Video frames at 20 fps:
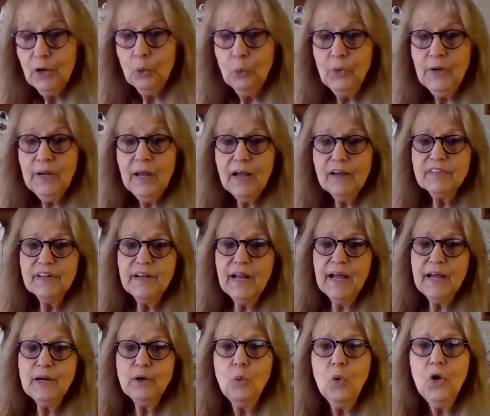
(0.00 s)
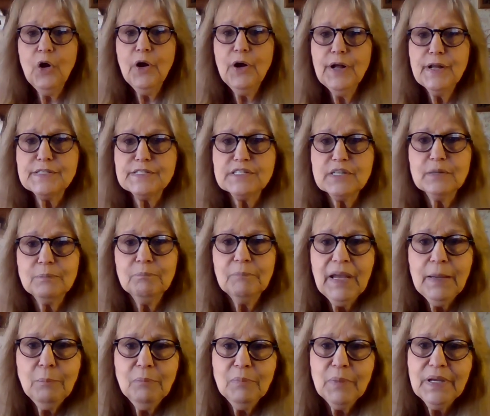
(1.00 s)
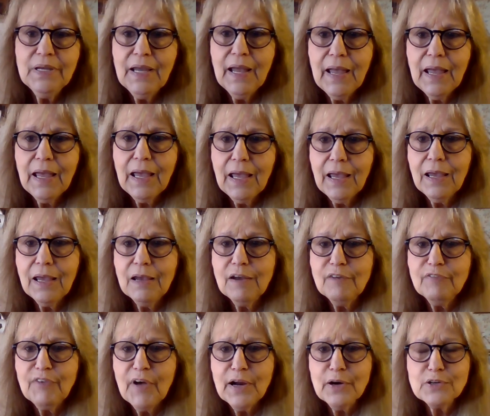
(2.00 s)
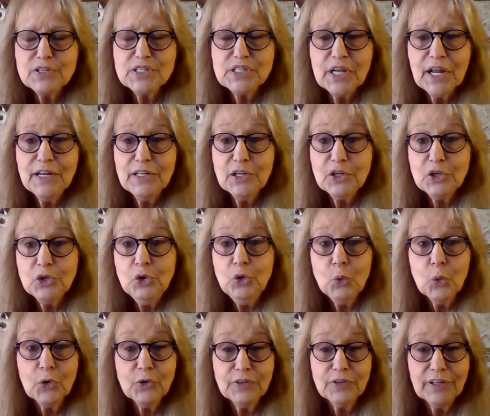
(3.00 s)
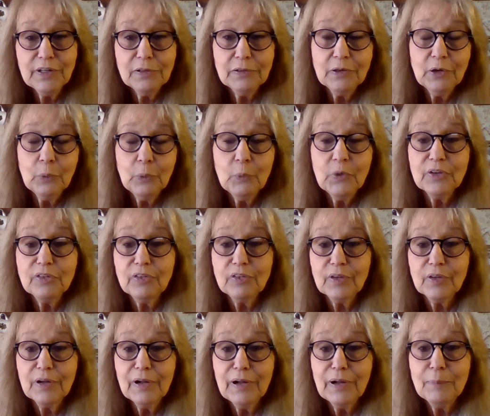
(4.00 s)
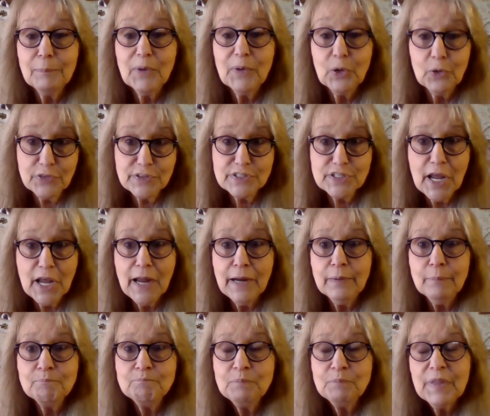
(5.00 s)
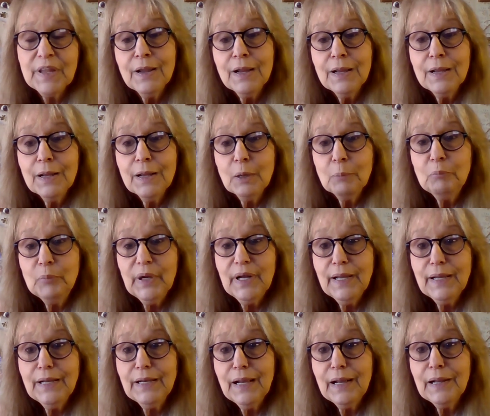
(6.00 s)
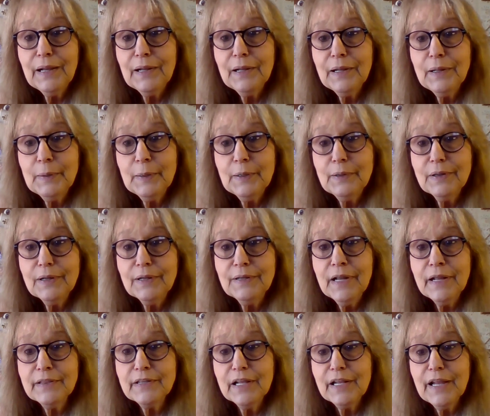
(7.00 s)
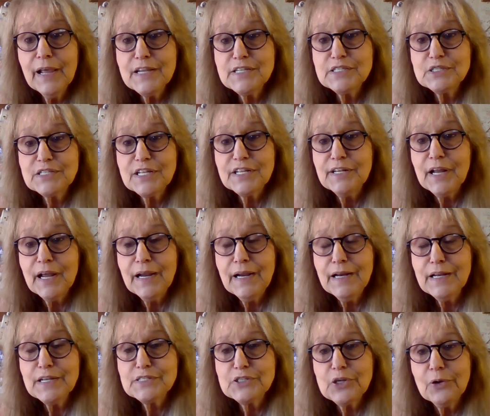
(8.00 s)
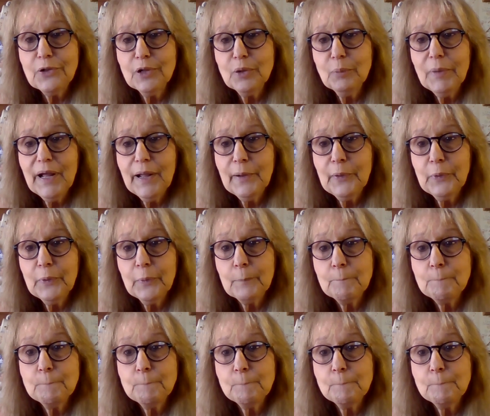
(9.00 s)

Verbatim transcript: We have the Knight of Wands. It may be a fire sign that you were dealing with, um, Earth sign, but uh, nonetheless, the Knight is all about